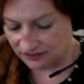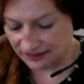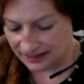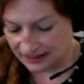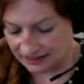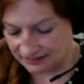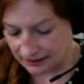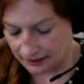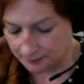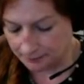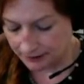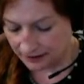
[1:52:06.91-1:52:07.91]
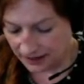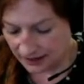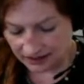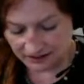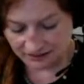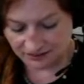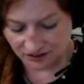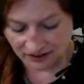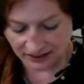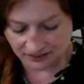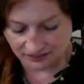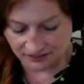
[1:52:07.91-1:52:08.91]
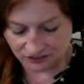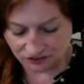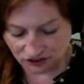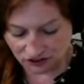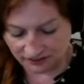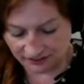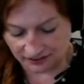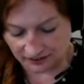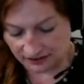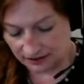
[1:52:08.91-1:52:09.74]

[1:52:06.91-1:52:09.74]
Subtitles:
any type and does not even suggest it.